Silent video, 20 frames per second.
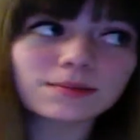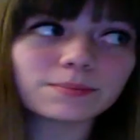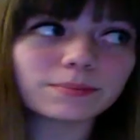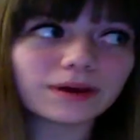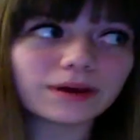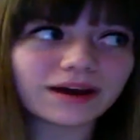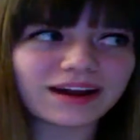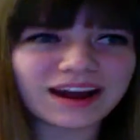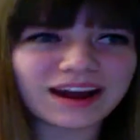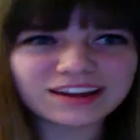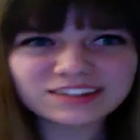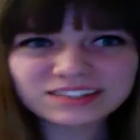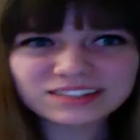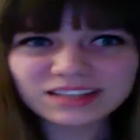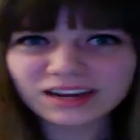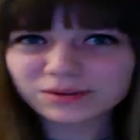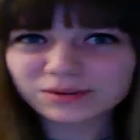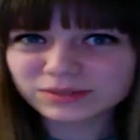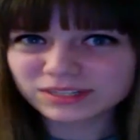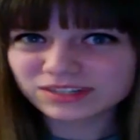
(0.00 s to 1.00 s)
But I just
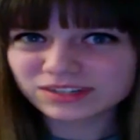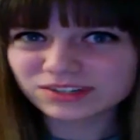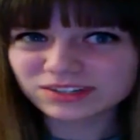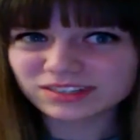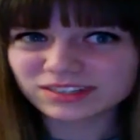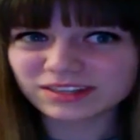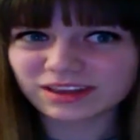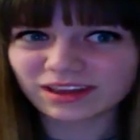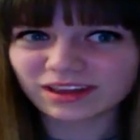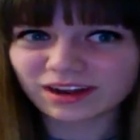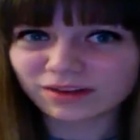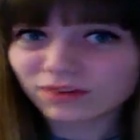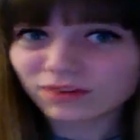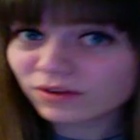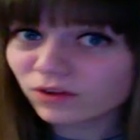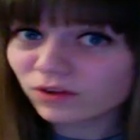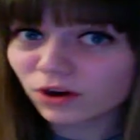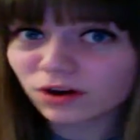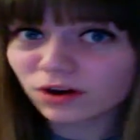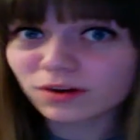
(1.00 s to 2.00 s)
thought it was interesting, and I've
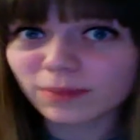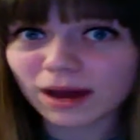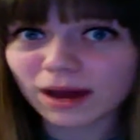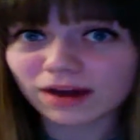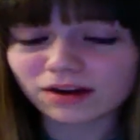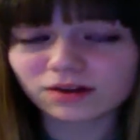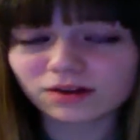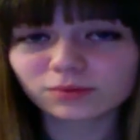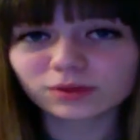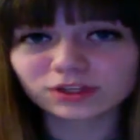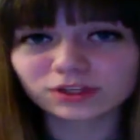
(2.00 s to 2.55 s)
never heard about it,